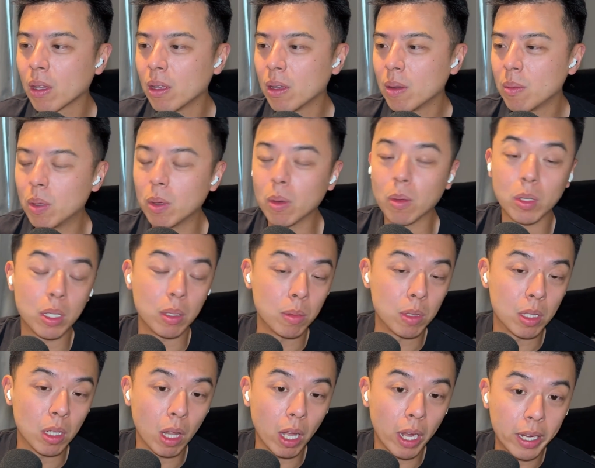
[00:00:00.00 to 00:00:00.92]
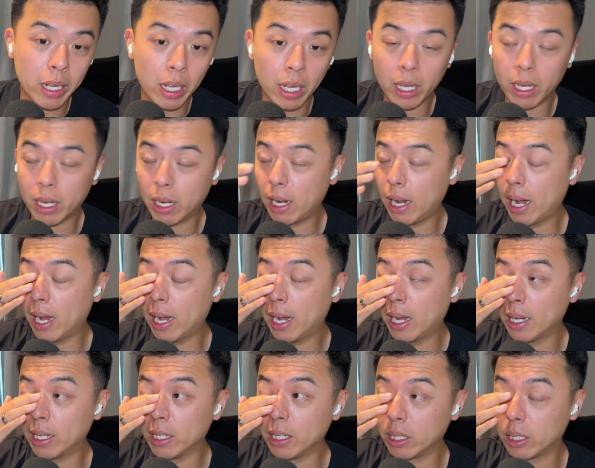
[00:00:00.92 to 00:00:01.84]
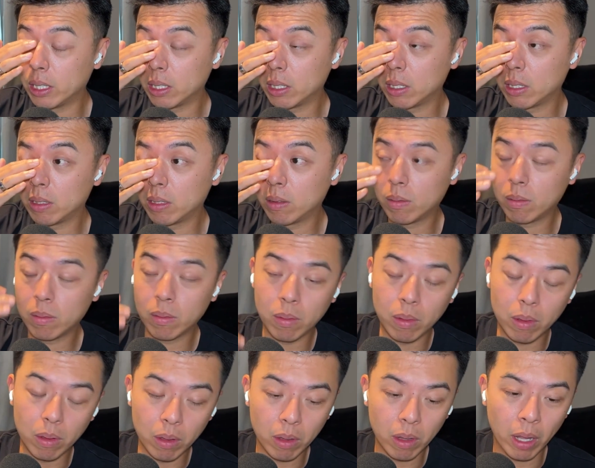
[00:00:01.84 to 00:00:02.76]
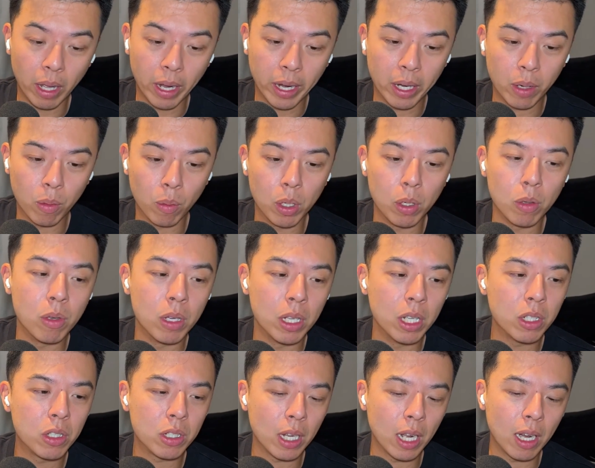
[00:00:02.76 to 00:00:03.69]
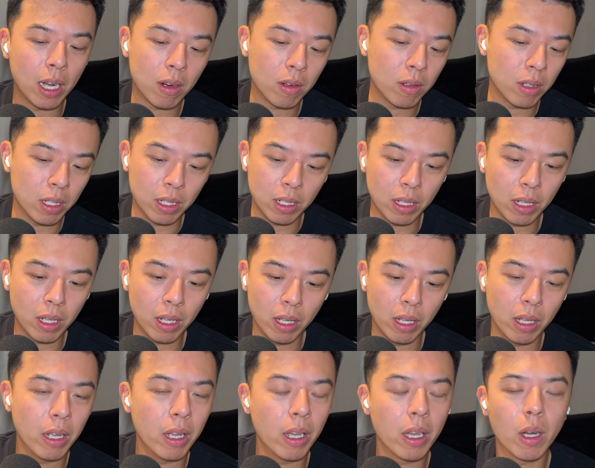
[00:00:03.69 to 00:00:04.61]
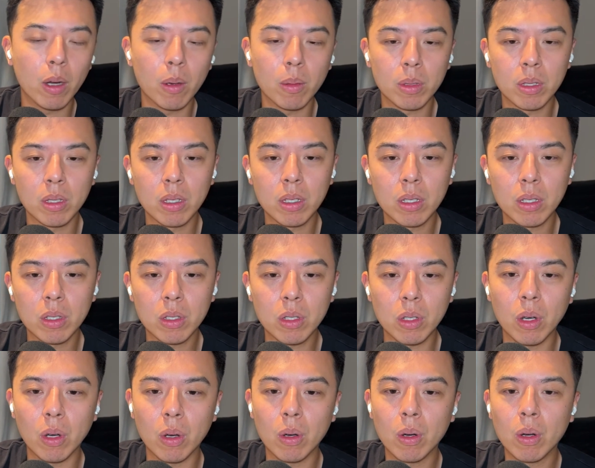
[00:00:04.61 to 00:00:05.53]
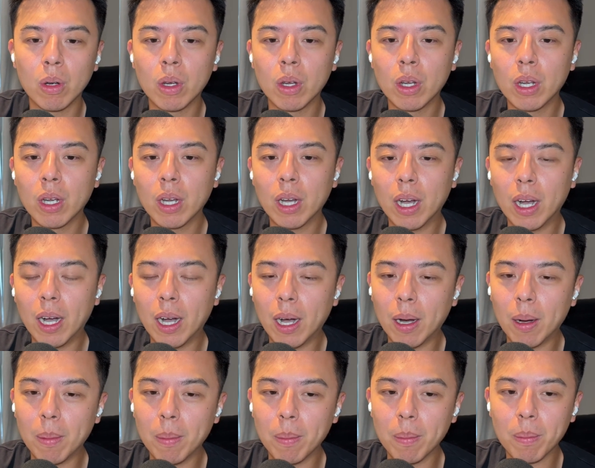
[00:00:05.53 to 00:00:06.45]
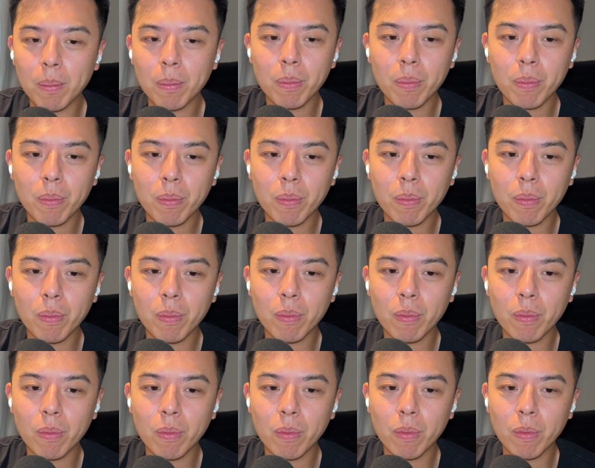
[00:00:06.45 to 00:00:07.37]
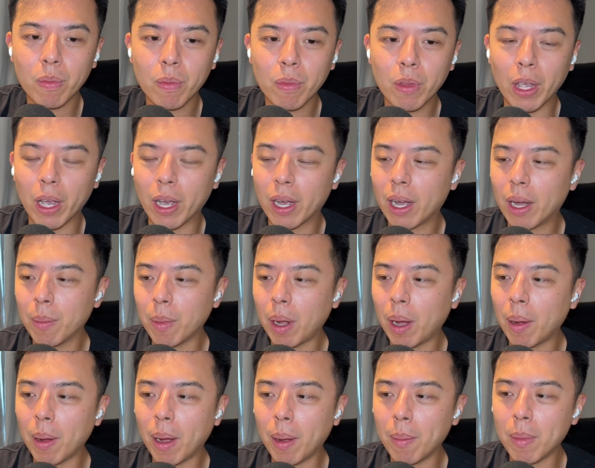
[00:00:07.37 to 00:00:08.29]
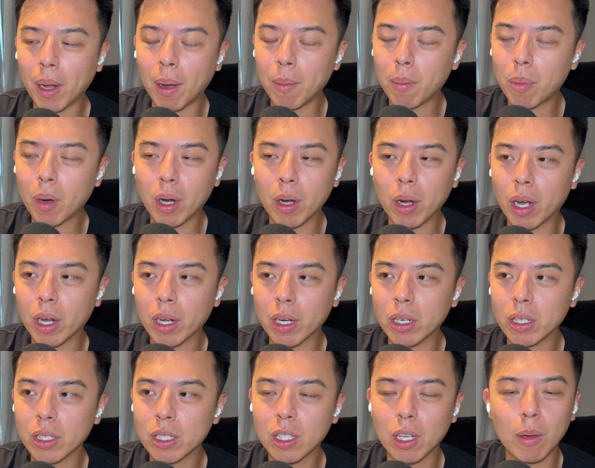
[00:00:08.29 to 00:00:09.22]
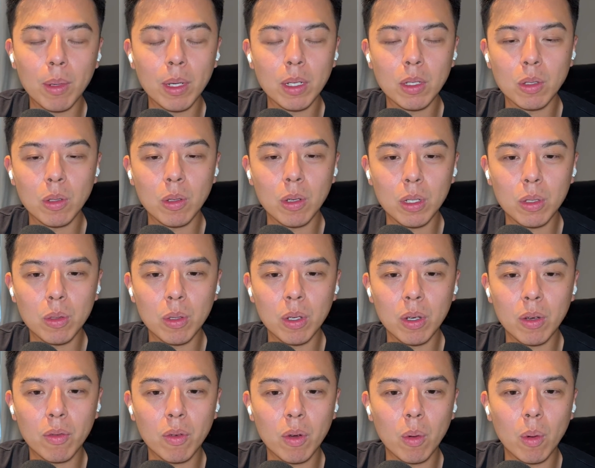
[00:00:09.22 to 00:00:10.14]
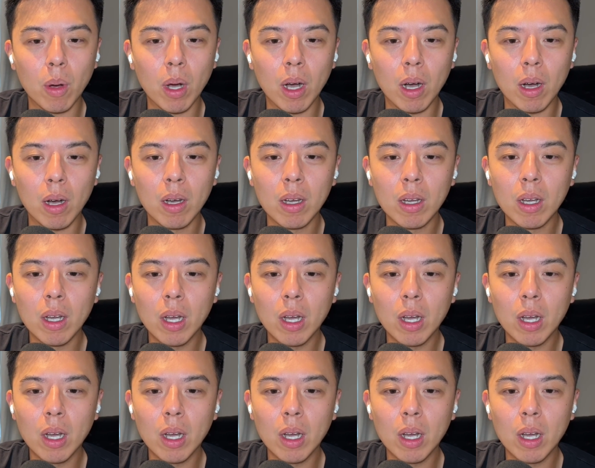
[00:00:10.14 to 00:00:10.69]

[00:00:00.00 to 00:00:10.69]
People seem to like it, and like when you niche down, it helps. So, yeah, I'm probably not going to sell my soul on Twitter for a while.